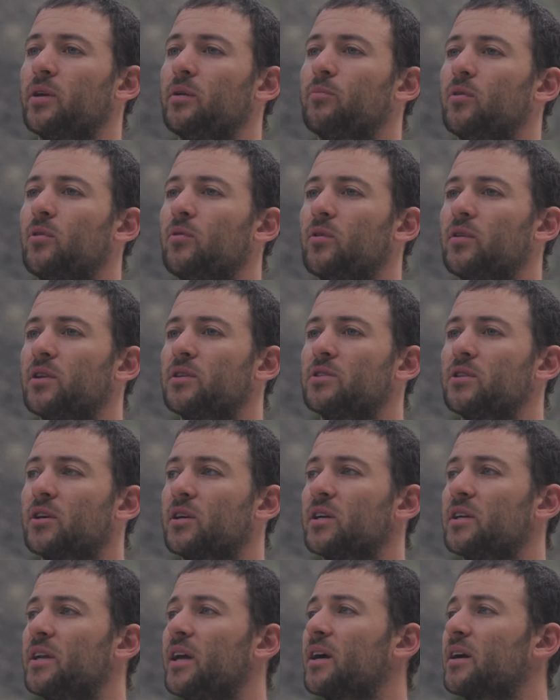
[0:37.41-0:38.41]
people with the
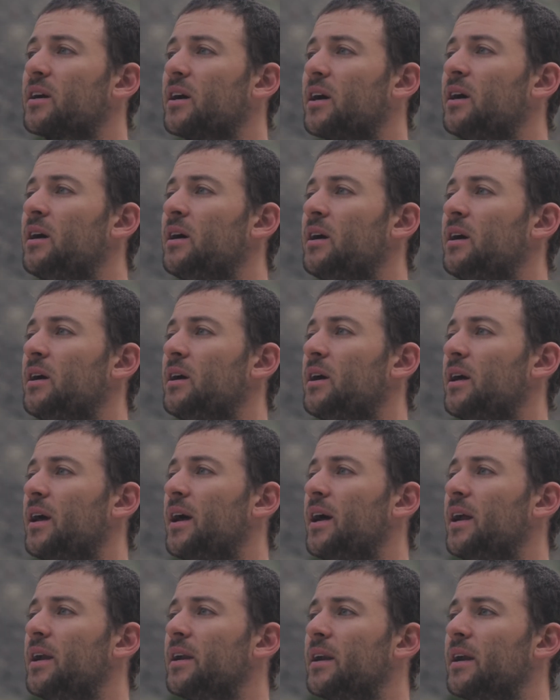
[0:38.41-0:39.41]
Tukadeka,
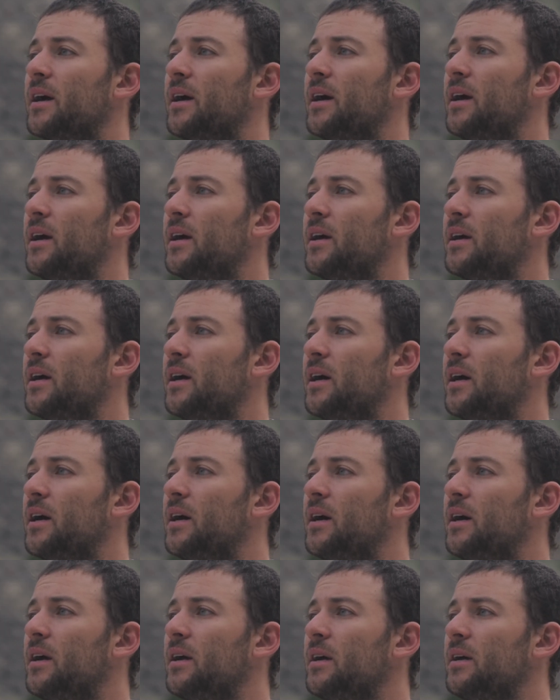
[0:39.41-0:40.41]
and uh,
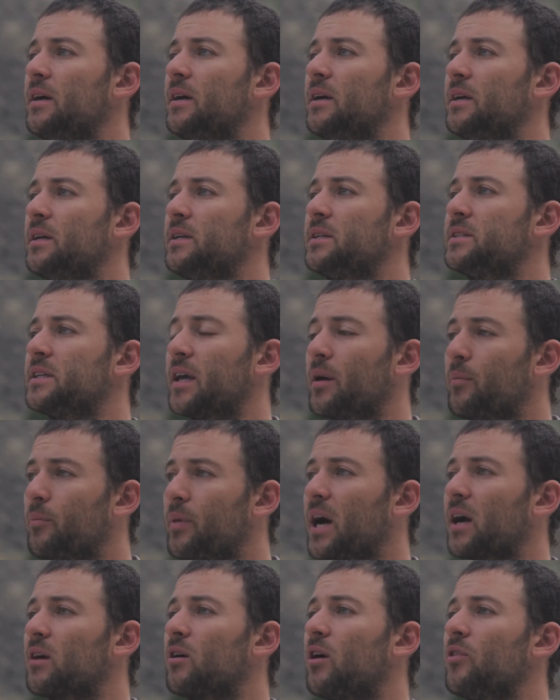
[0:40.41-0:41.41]
uh, to get
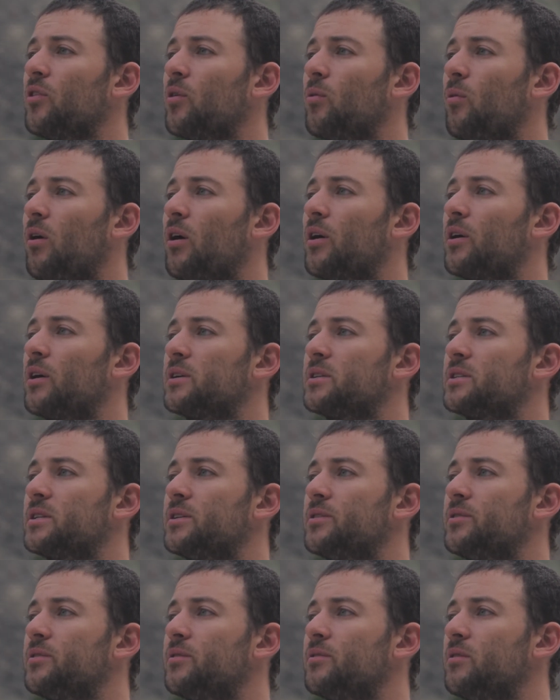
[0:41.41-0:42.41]
back on the water
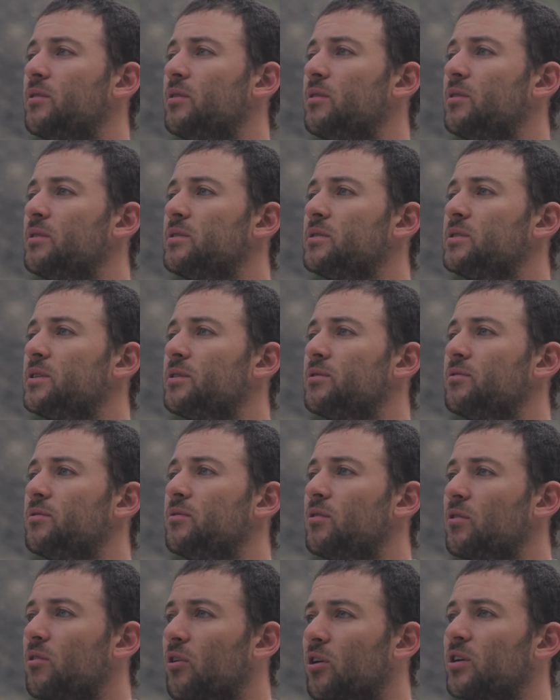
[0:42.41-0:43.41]
to to
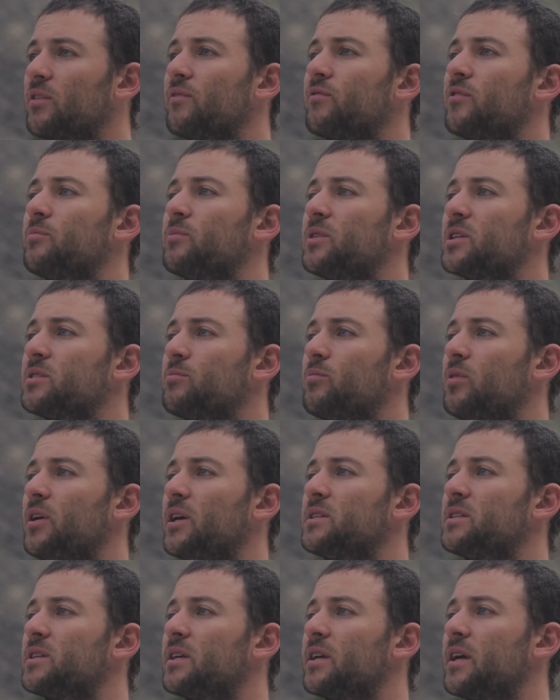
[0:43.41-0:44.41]
learn from this
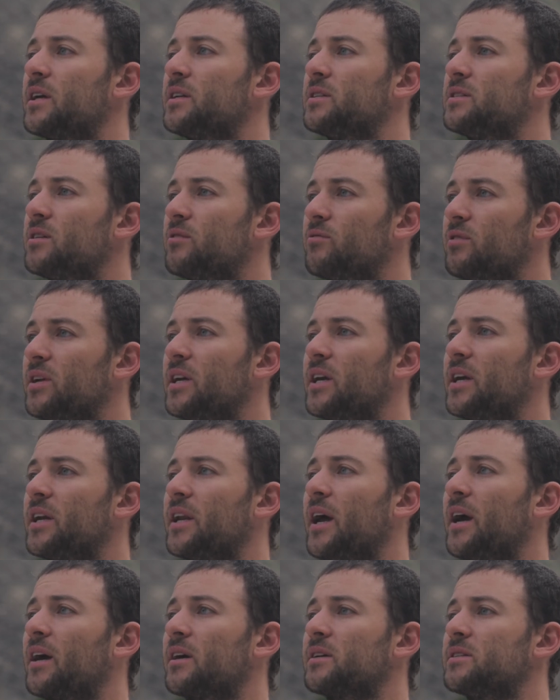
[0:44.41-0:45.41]
place again, to
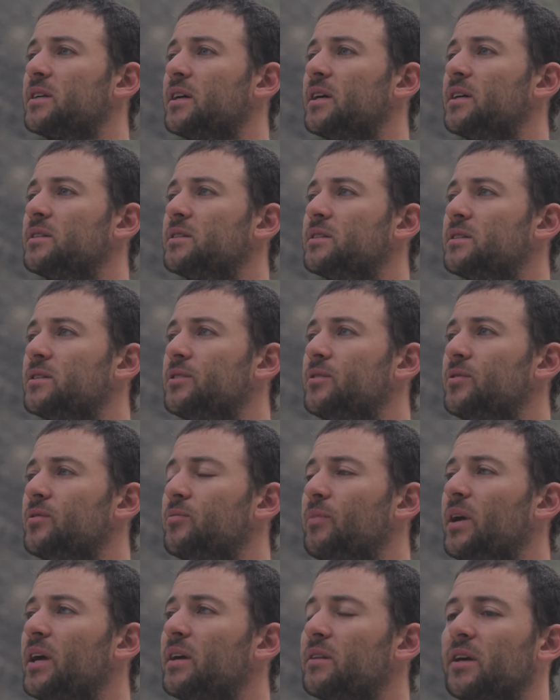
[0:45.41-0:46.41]
reconnect and to
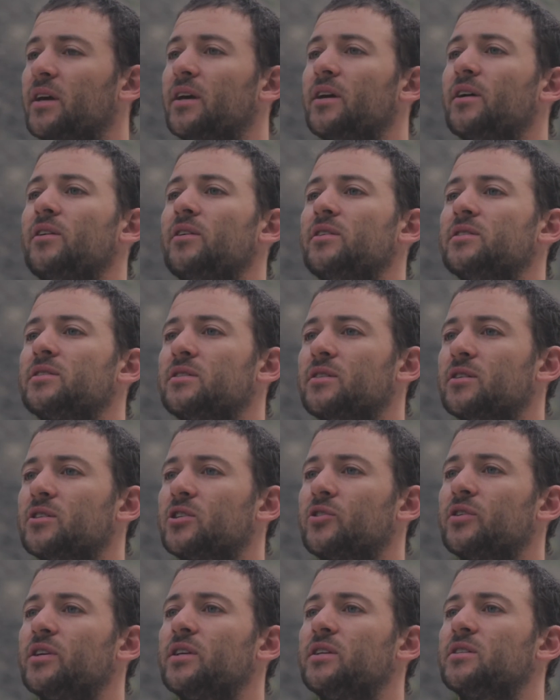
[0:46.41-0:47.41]
make the hills and the
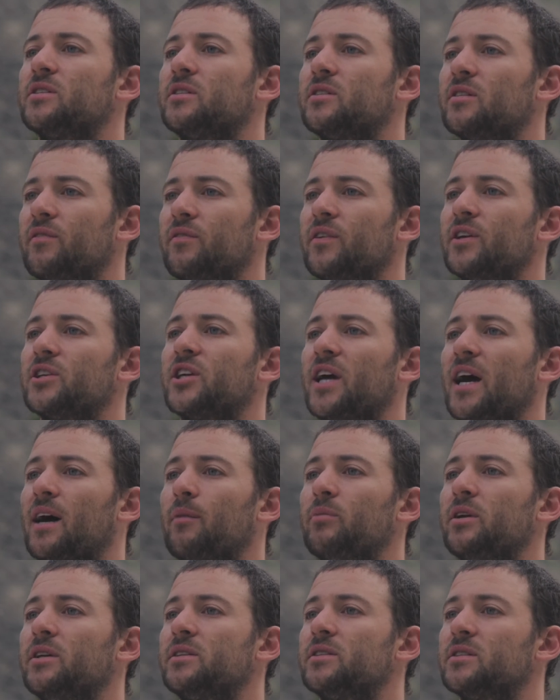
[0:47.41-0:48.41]
trees and the fish
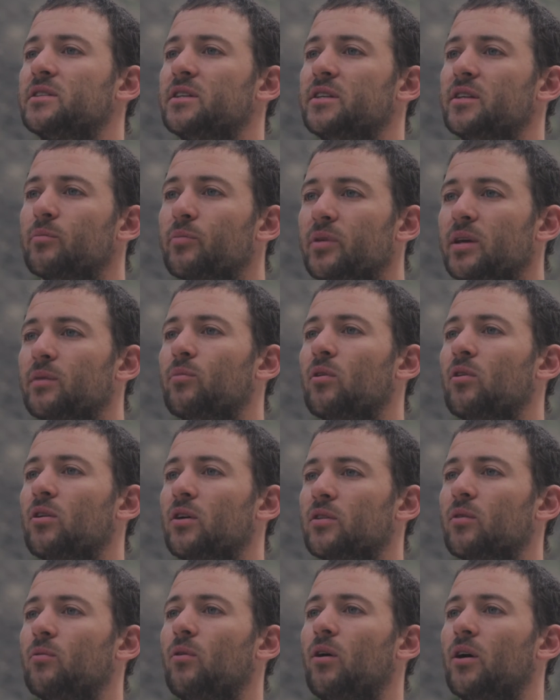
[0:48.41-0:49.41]
happy to see the people
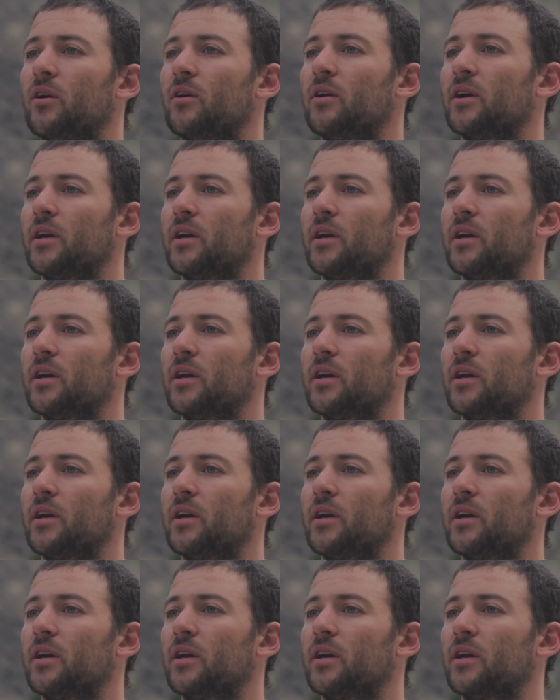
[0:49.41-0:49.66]
on the water